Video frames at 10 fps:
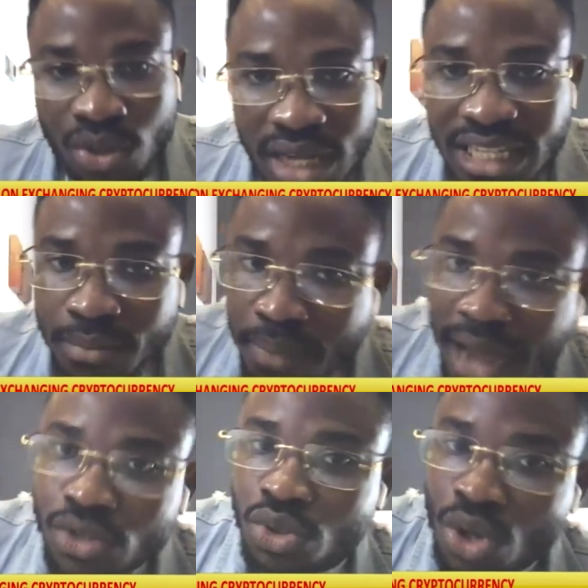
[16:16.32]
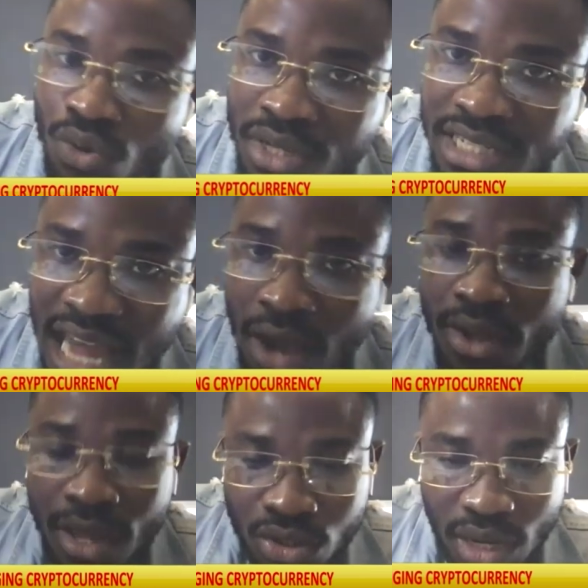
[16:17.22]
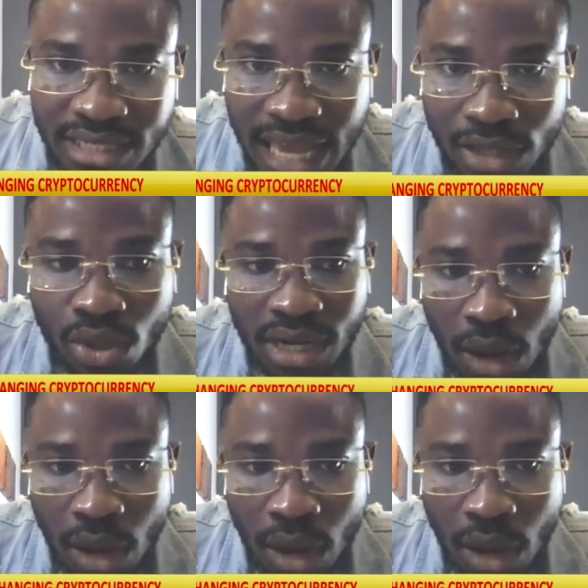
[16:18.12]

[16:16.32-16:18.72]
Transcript: trace it back to the original transaction